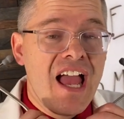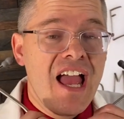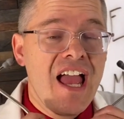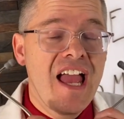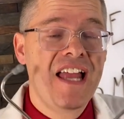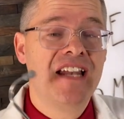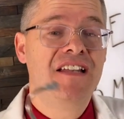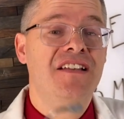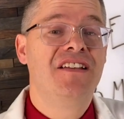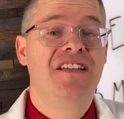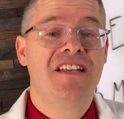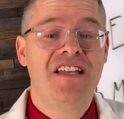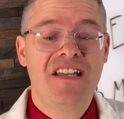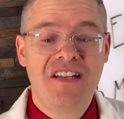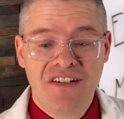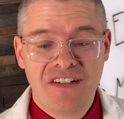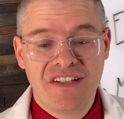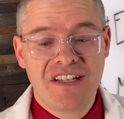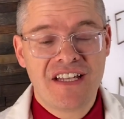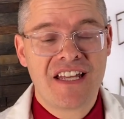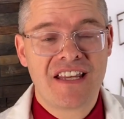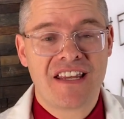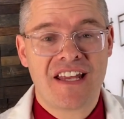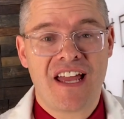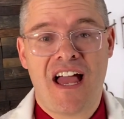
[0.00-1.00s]
And
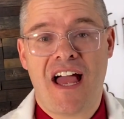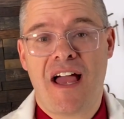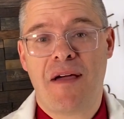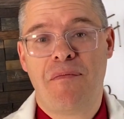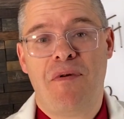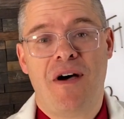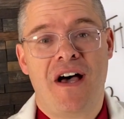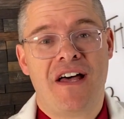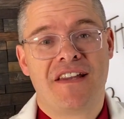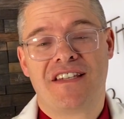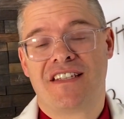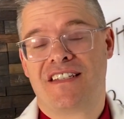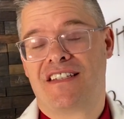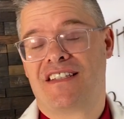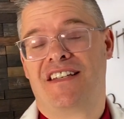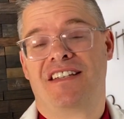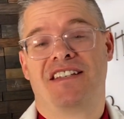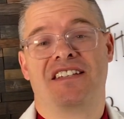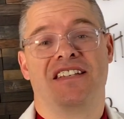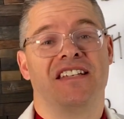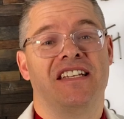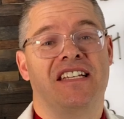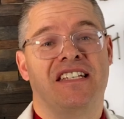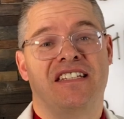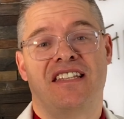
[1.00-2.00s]
literally the
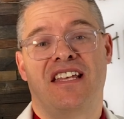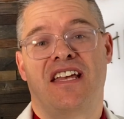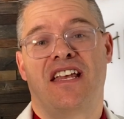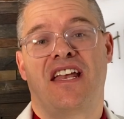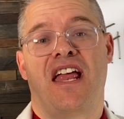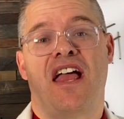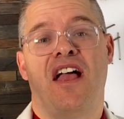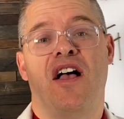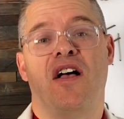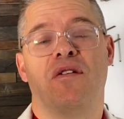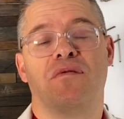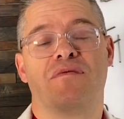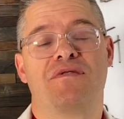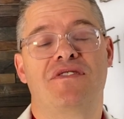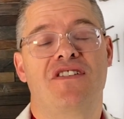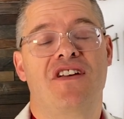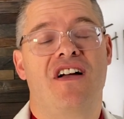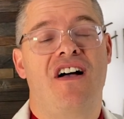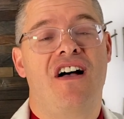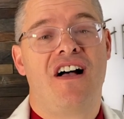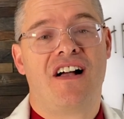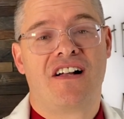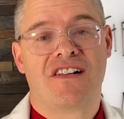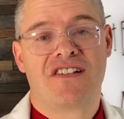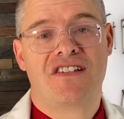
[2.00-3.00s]
hypothesis is that it helps to
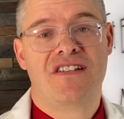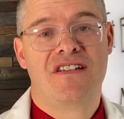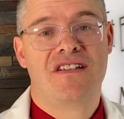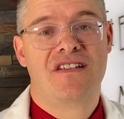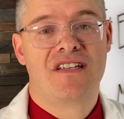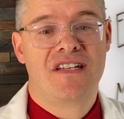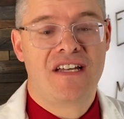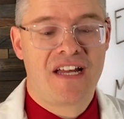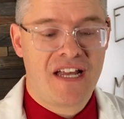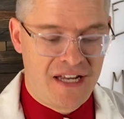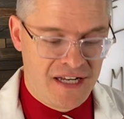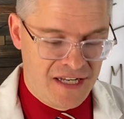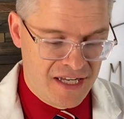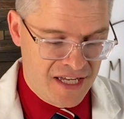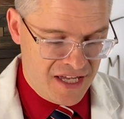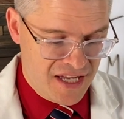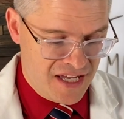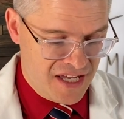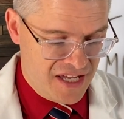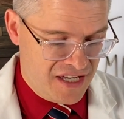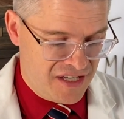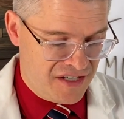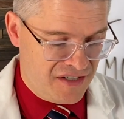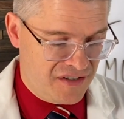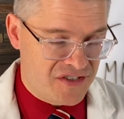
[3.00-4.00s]
oxygenate
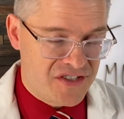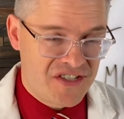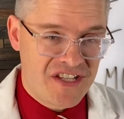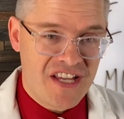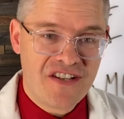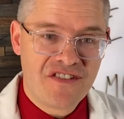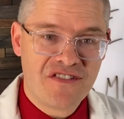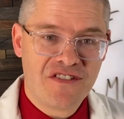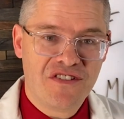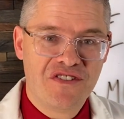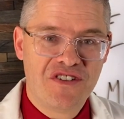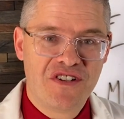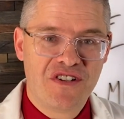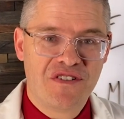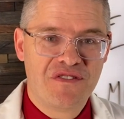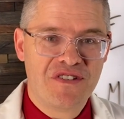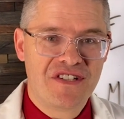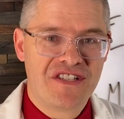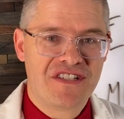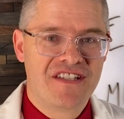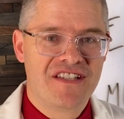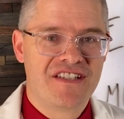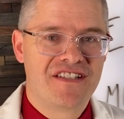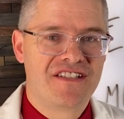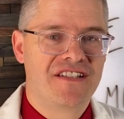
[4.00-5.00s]
your central
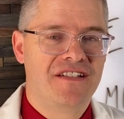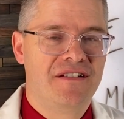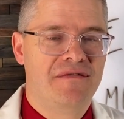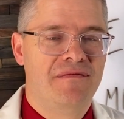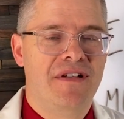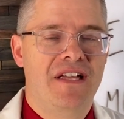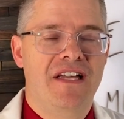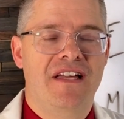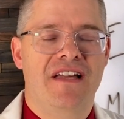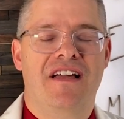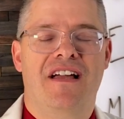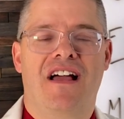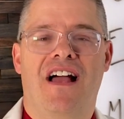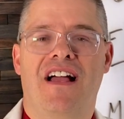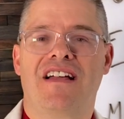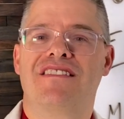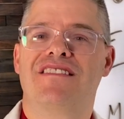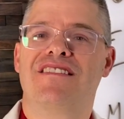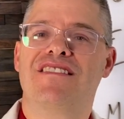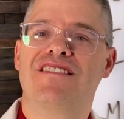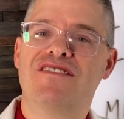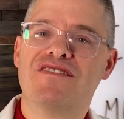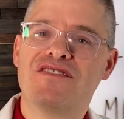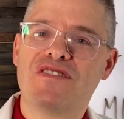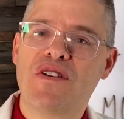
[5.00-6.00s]
nervous system. I
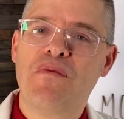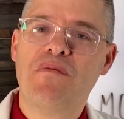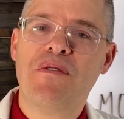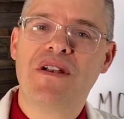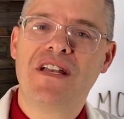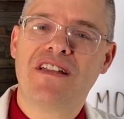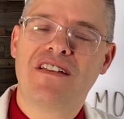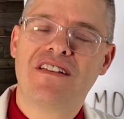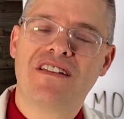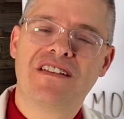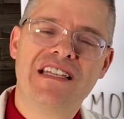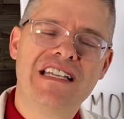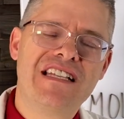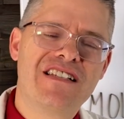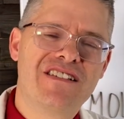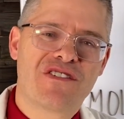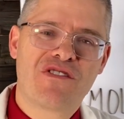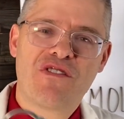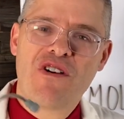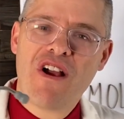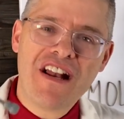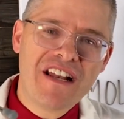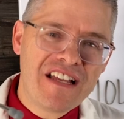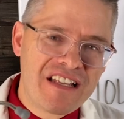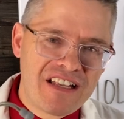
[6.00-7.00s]
see so many good things.
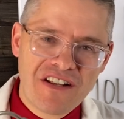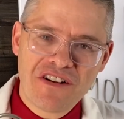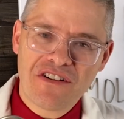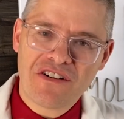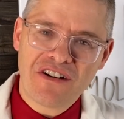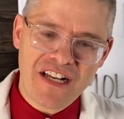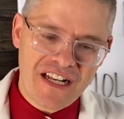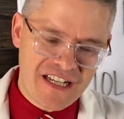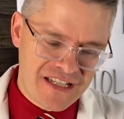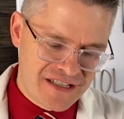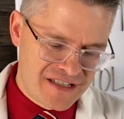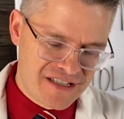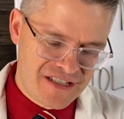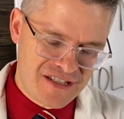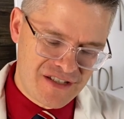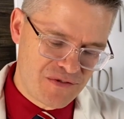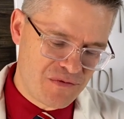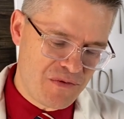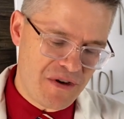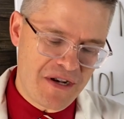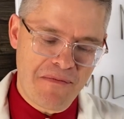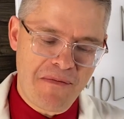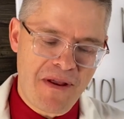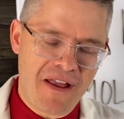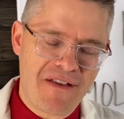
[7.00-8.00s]
Chronic earaches, this is
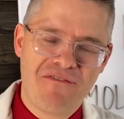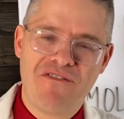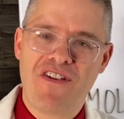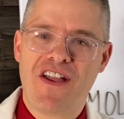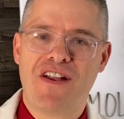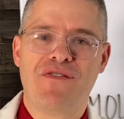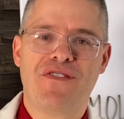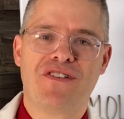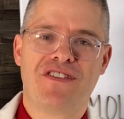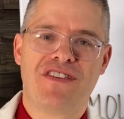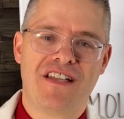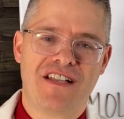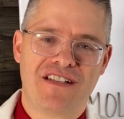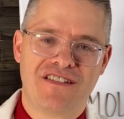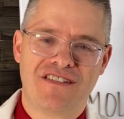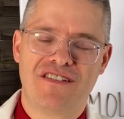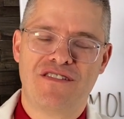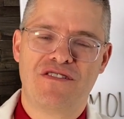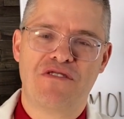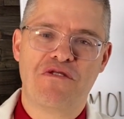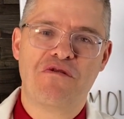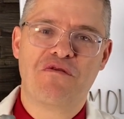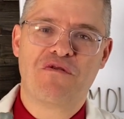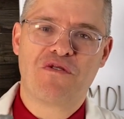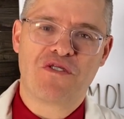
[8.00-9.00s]
one of my favorite things to
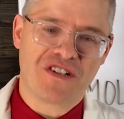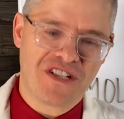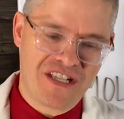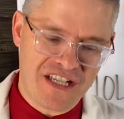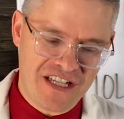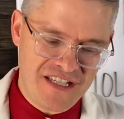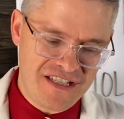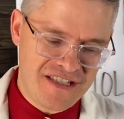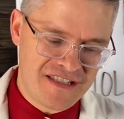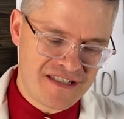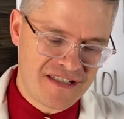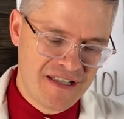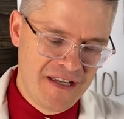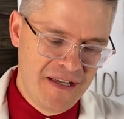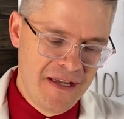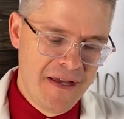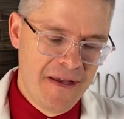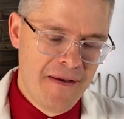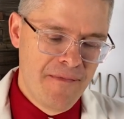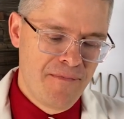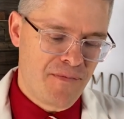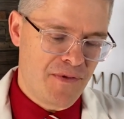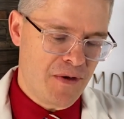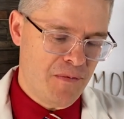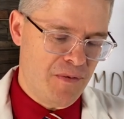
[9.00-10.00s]
do for kids,
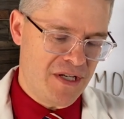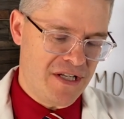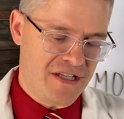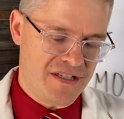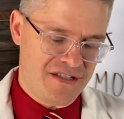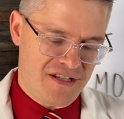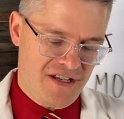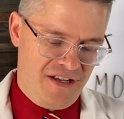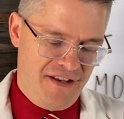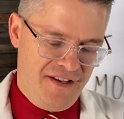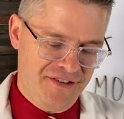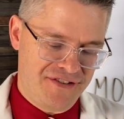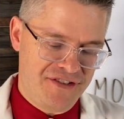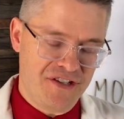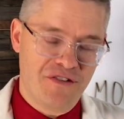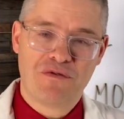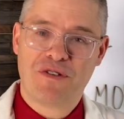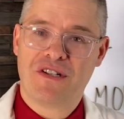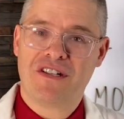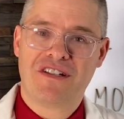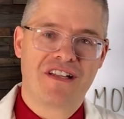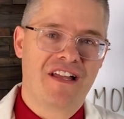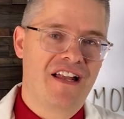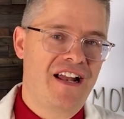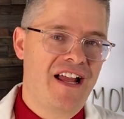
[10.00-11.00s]
but it's also
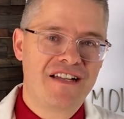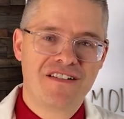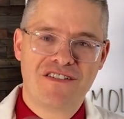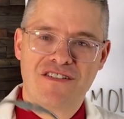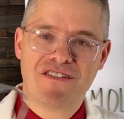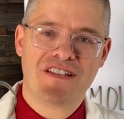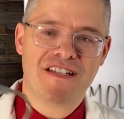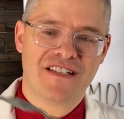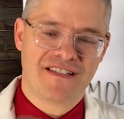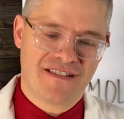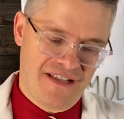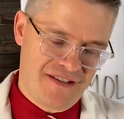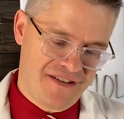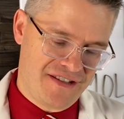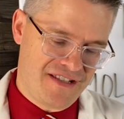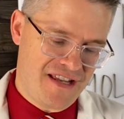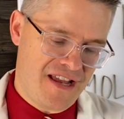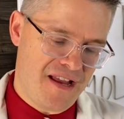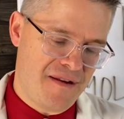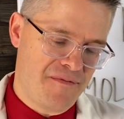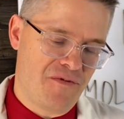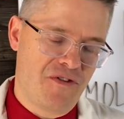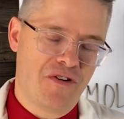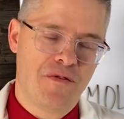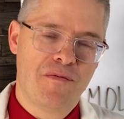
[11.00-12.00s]
really good. I do this all the
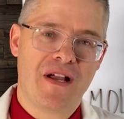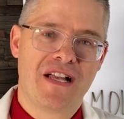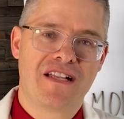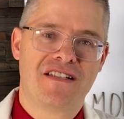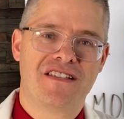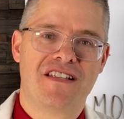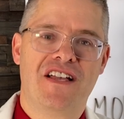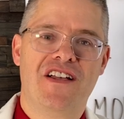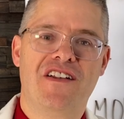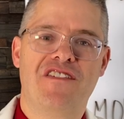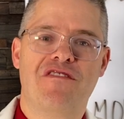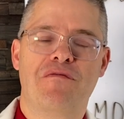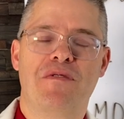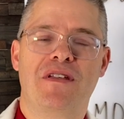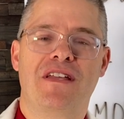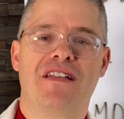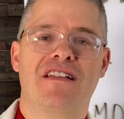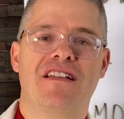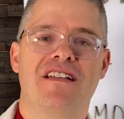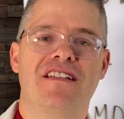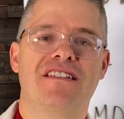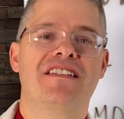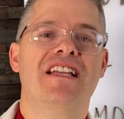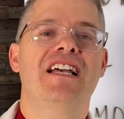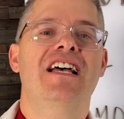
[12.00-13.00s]
time for myself
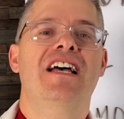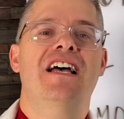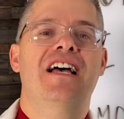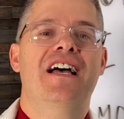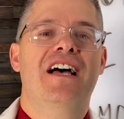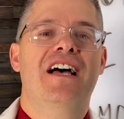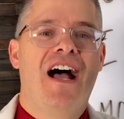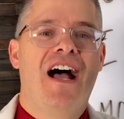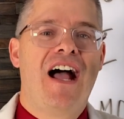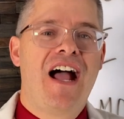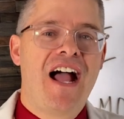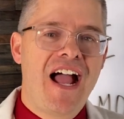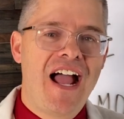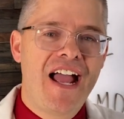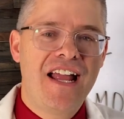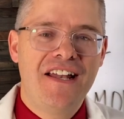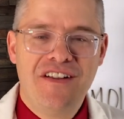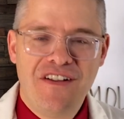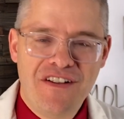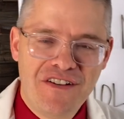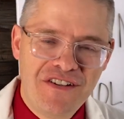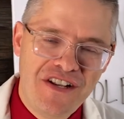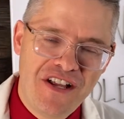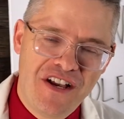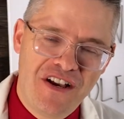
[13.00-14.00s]
because I
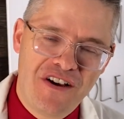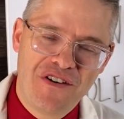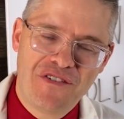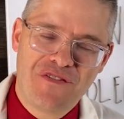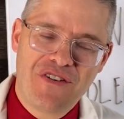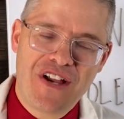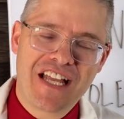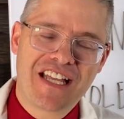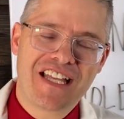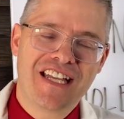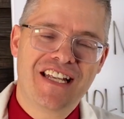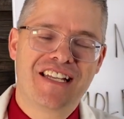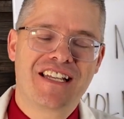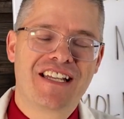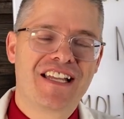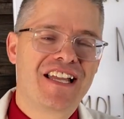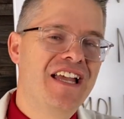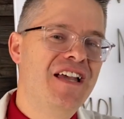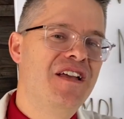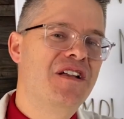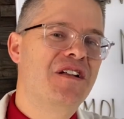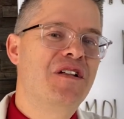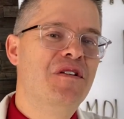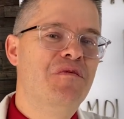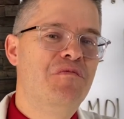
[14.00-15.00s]
don't know if I can
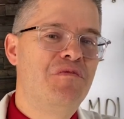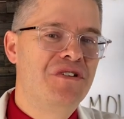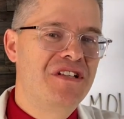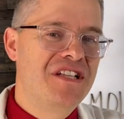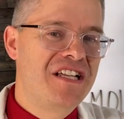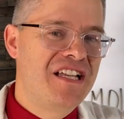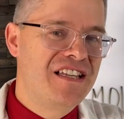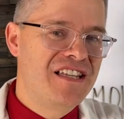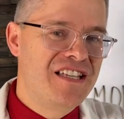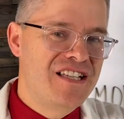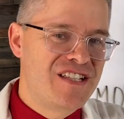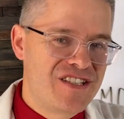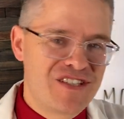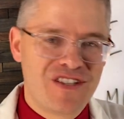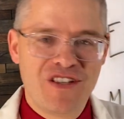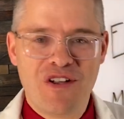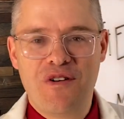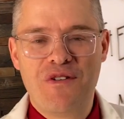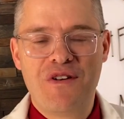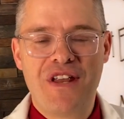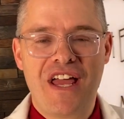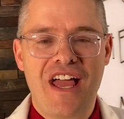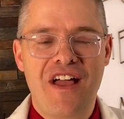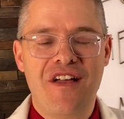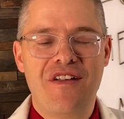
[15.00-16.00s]
get completely
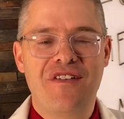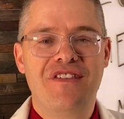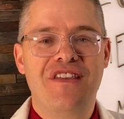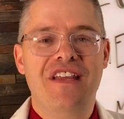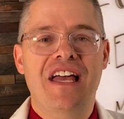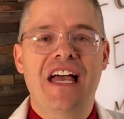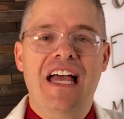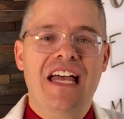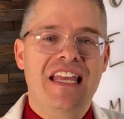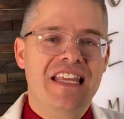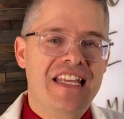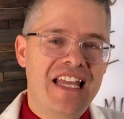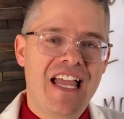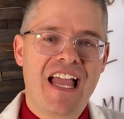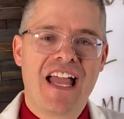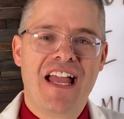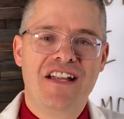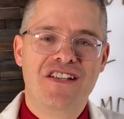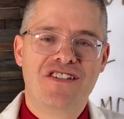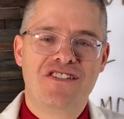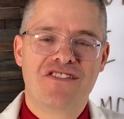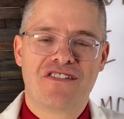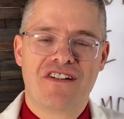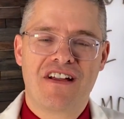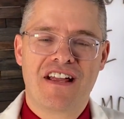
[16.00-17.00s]
slow down the age